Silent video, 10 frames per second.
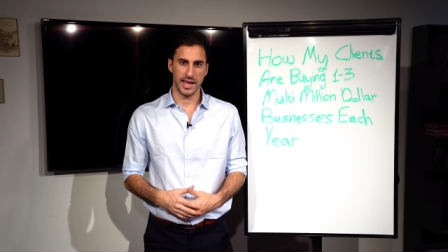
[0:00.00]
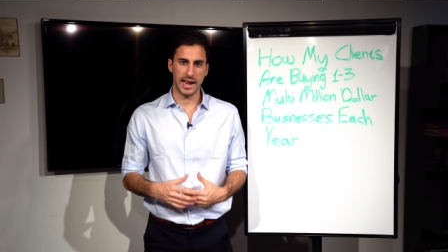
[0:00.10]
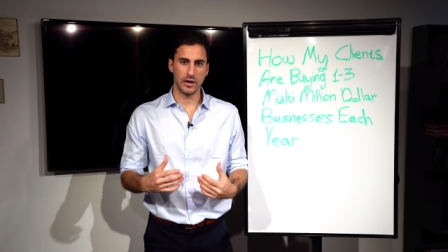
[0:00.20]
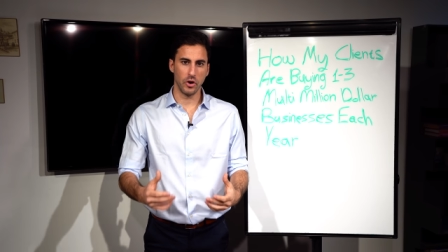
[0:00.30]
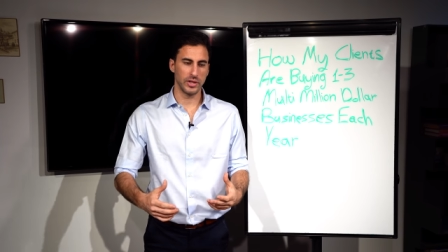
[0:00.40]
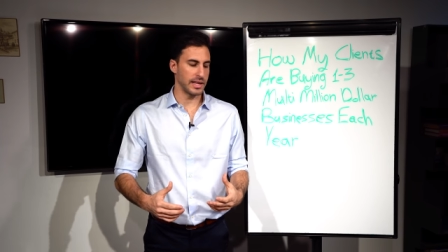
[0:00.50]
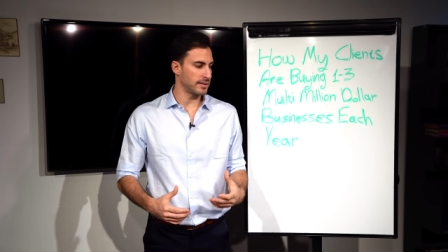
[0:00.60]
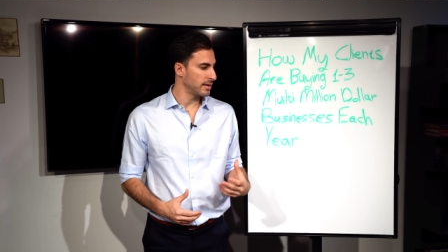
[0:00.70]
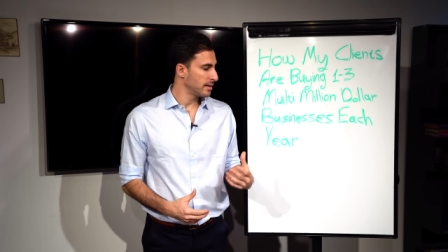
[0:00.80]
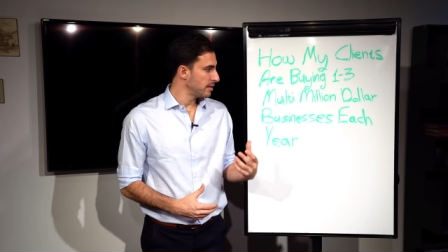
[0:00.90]
And I know
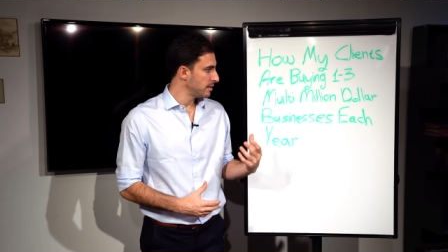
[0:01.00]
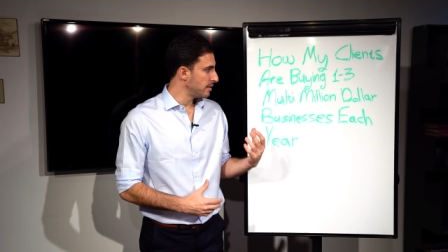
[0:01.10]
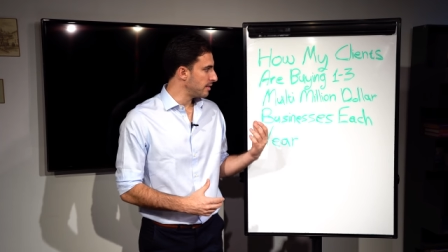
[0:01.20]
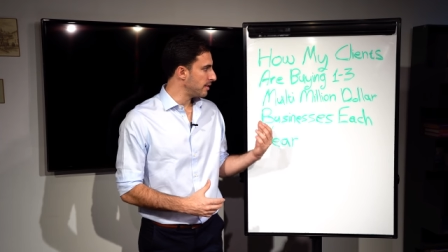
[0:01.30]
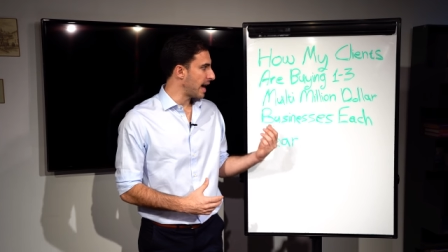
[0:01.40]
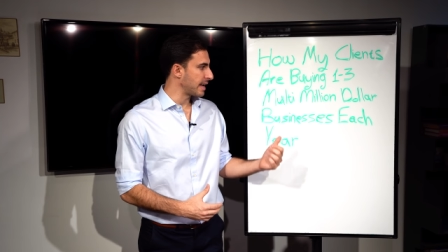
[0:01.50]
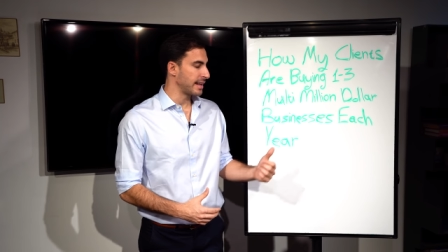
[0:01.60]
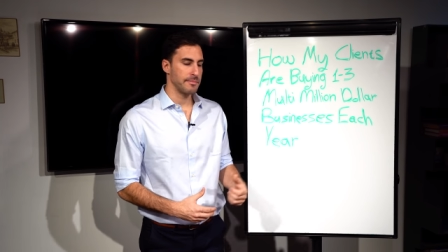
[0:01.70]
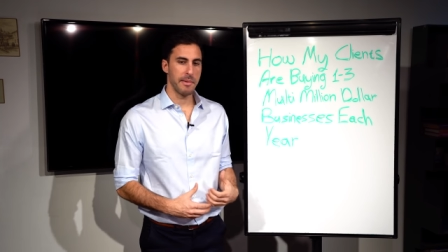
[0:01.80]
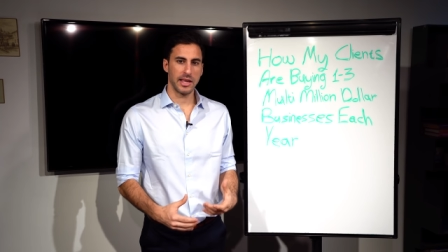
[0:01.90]
that I
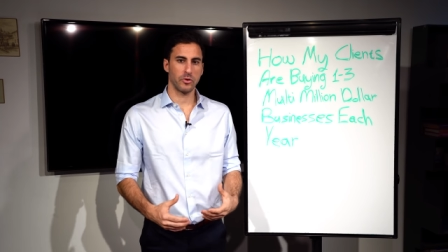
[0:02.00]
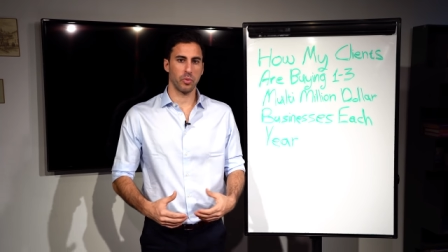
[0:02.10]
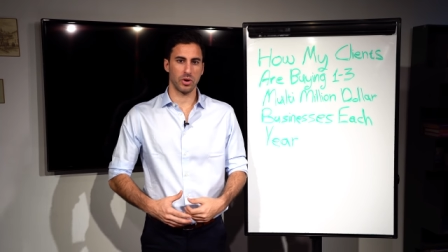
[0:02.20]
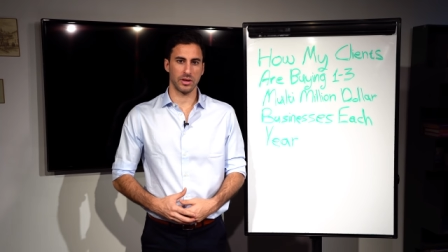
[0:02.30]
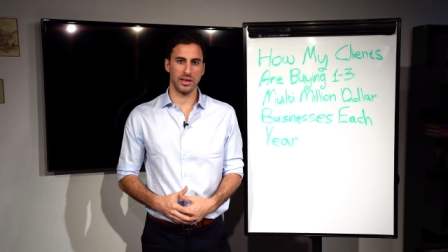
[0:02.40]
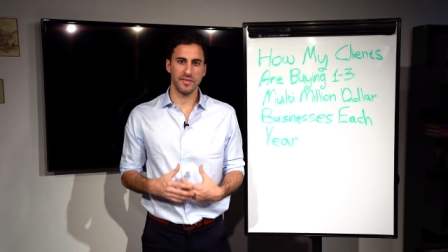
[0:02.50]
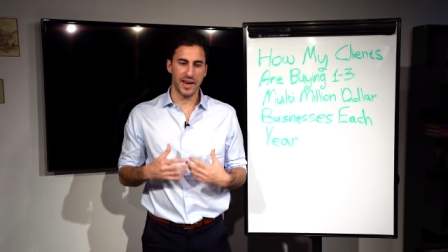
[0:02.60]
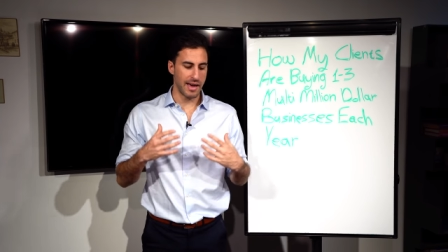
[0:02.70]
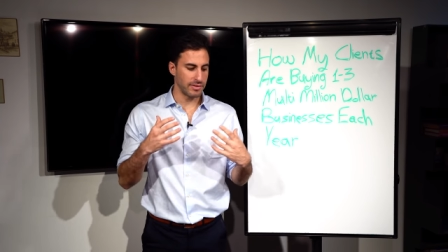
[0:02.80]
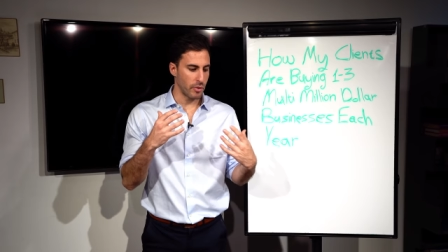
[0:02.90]
can make it work
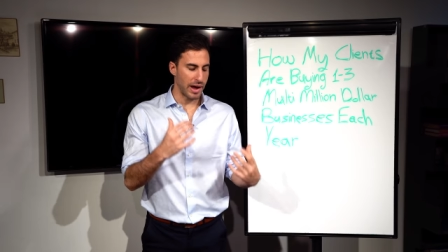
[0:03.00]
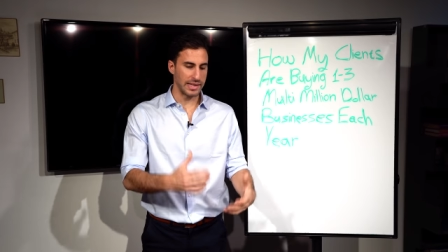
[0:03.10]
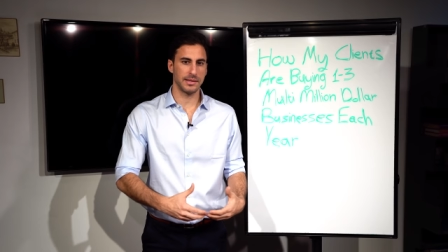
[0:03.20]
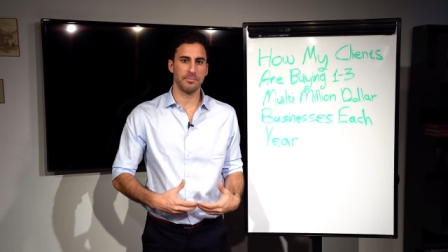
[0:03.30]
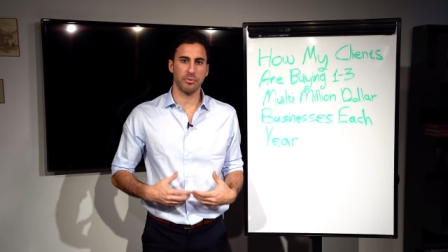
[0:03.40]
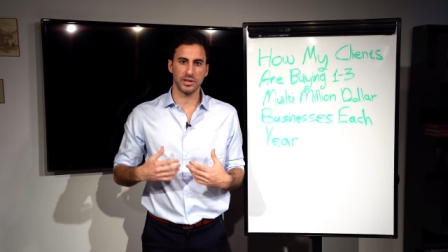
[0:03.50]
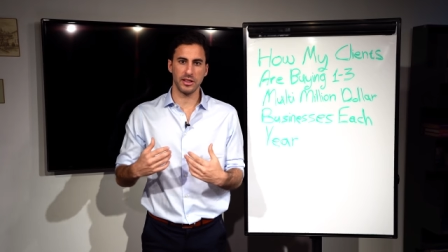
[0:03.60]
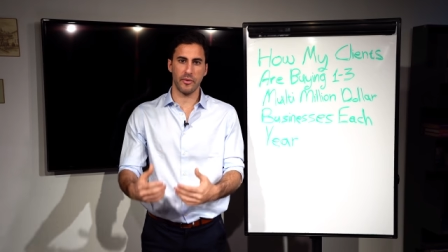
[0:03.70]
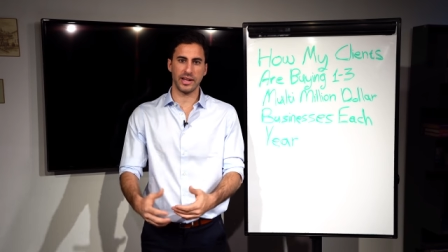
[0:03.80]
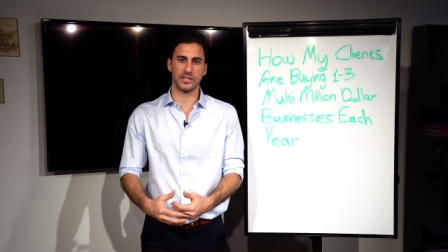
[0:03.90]
if I have the right support
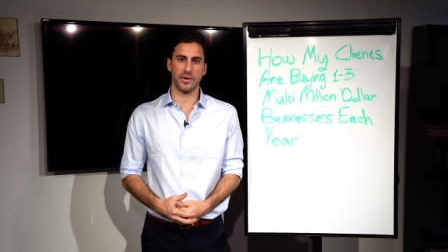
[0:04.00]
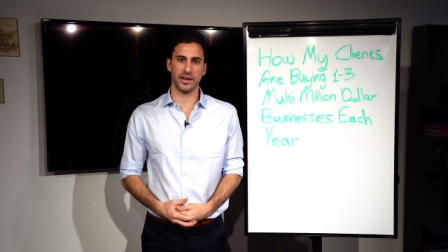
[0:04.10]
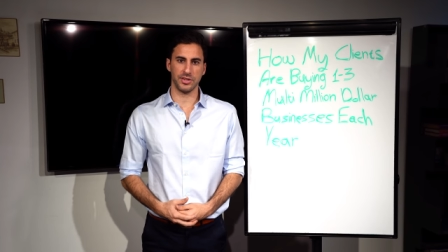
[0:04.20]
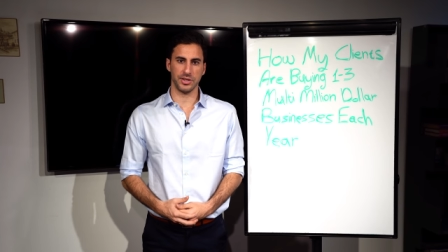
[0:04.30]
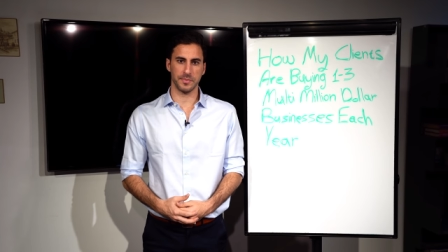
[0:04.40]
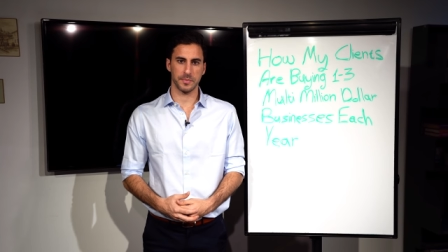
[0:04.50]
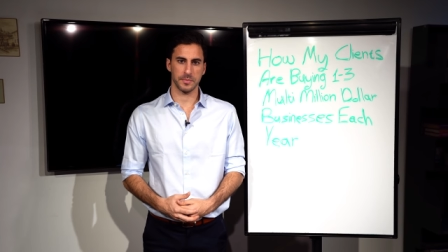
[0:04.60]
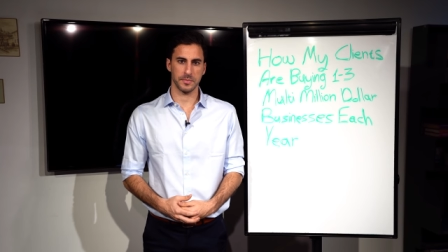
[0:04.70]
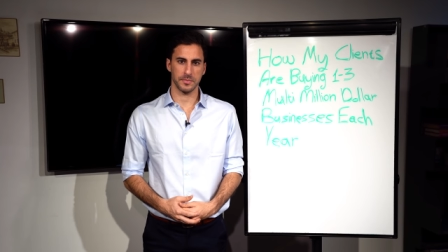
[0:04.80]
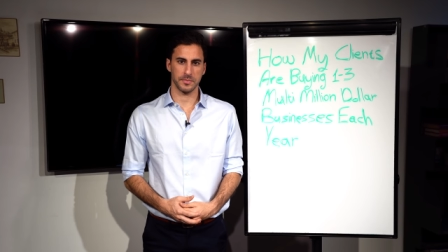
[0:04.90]
and the right strategy.
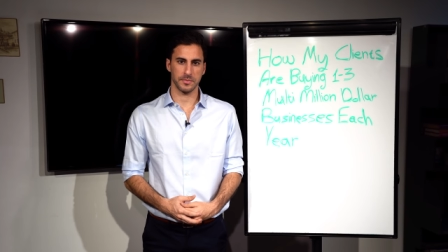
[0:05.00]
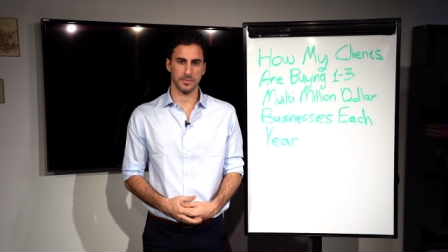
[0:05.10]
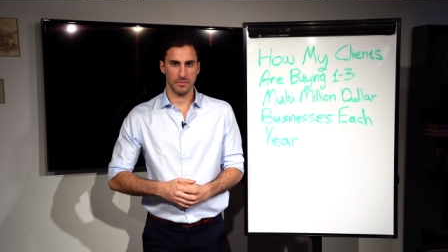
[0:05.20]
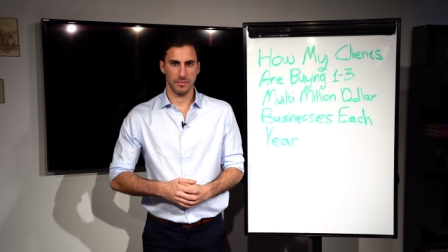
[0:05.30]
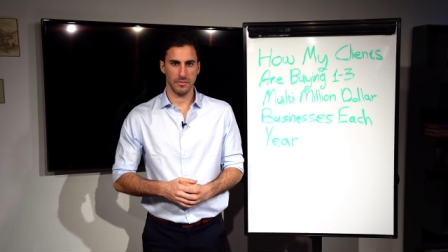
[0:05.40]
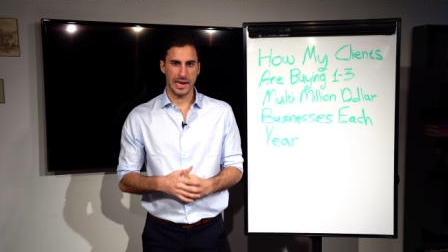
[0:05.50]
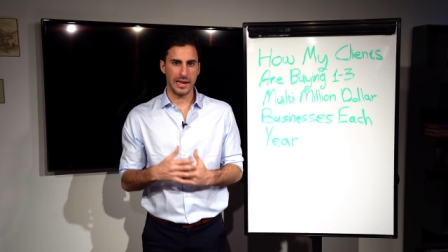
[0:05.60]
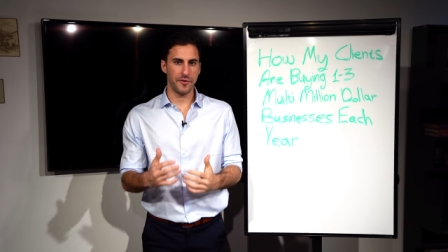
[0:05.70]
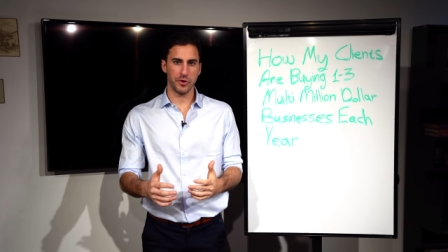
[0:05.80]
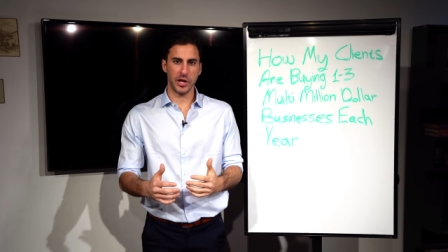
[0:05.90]

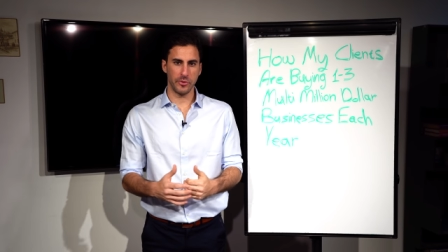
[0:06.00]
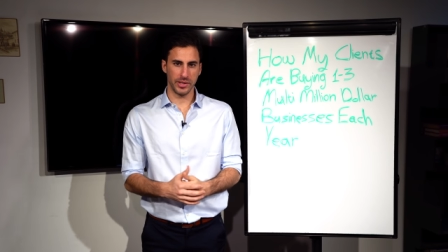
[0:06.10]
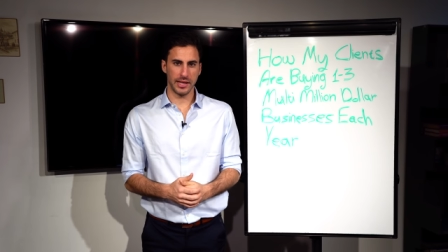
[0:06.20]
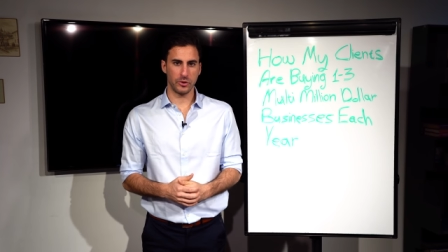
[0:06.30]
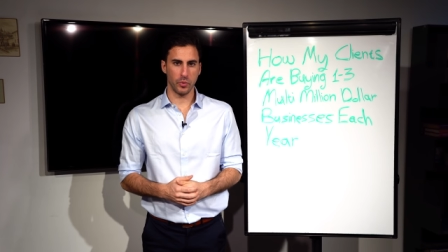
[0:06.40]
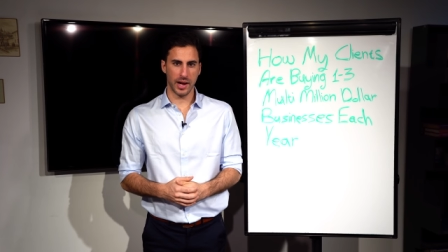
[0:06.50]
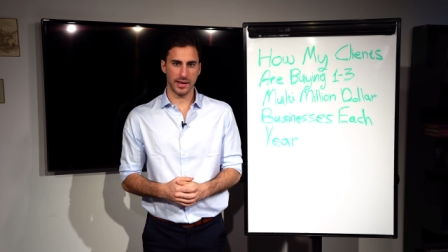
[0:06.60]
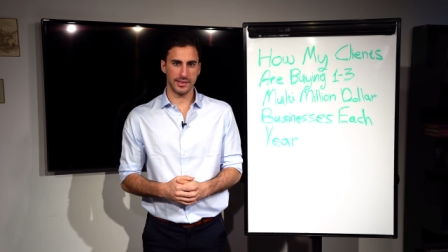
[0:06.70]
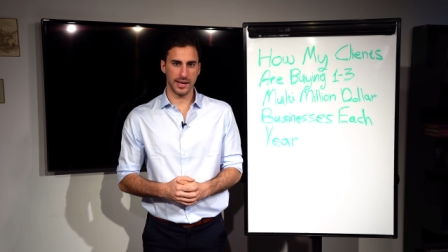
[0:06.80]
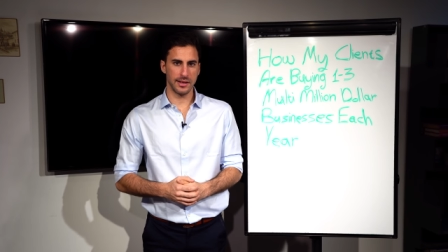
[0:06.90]
And if you can relate to
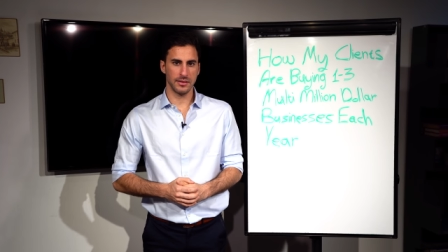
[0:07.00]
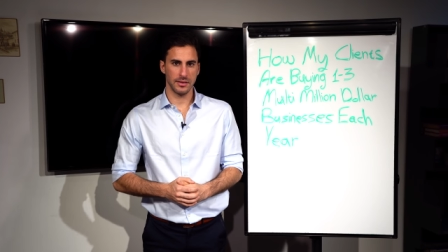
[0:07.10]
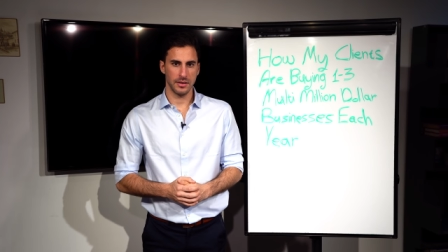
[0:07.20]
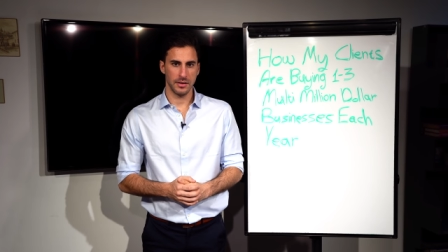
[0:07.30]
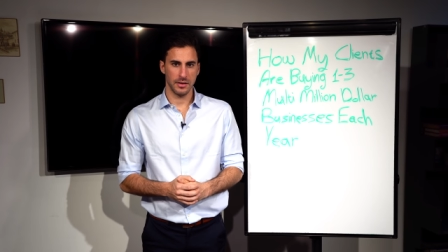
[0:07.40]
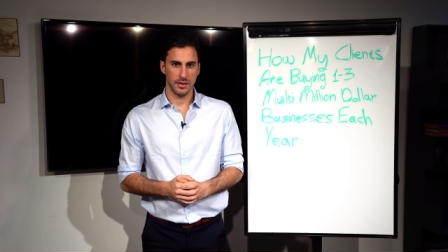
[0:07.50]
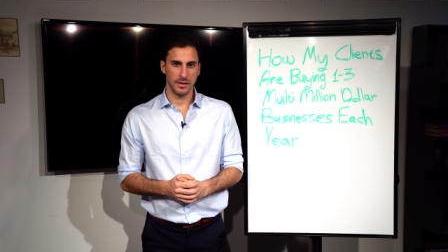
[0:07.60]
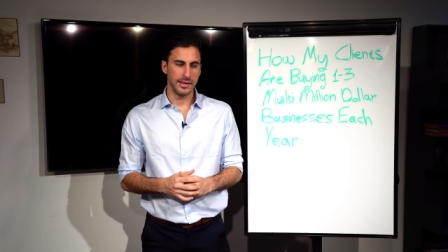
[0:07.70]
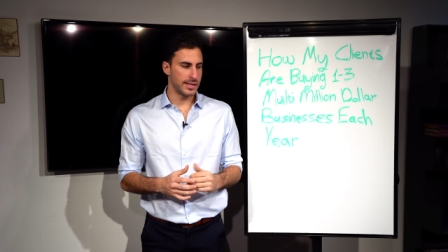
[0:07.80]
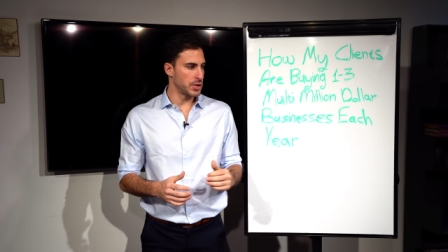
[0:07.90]
what I said,
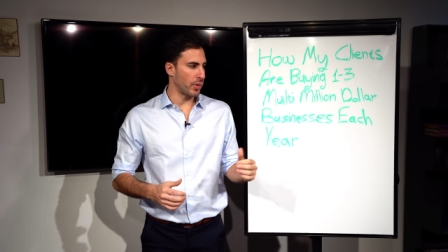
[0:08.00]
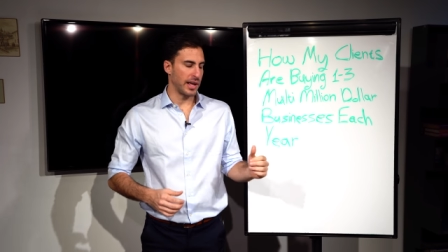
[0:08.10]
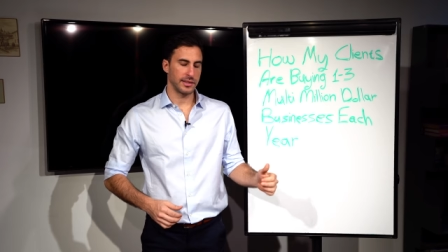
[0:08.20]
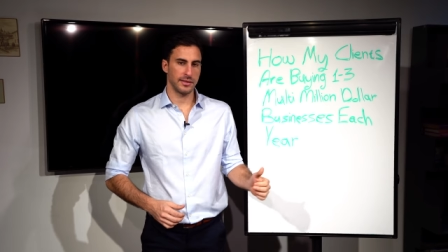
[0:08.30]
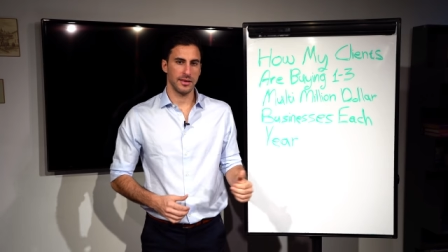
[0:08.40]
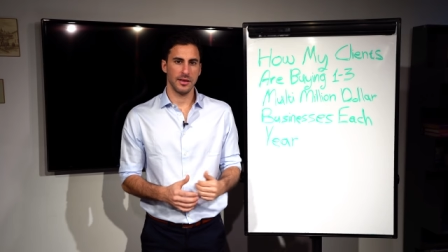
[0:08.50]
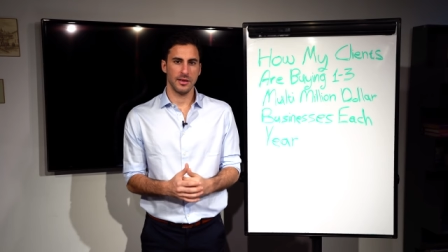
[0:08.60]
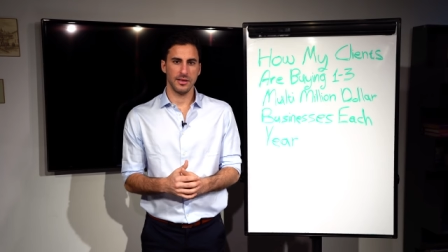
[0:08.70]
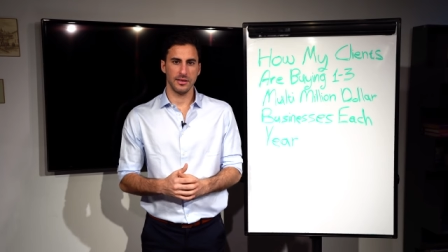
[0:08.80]
this is what.